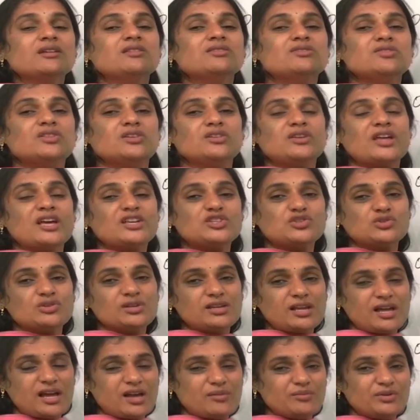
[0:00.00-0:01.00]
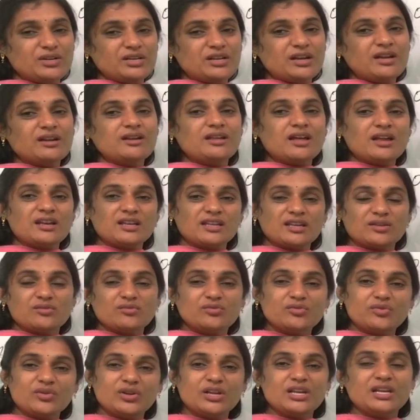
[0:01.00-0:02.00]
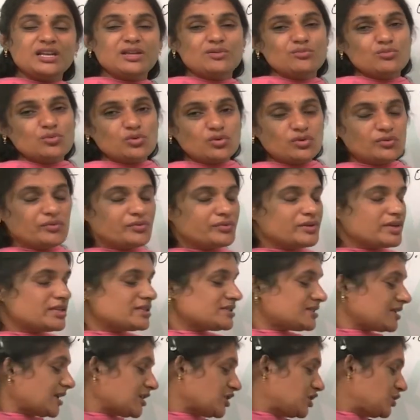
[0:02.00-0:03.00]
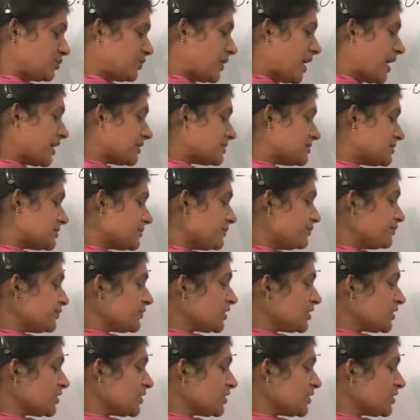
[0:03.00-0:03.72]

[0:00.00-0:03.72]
the natural habitat and can freely move in such parks.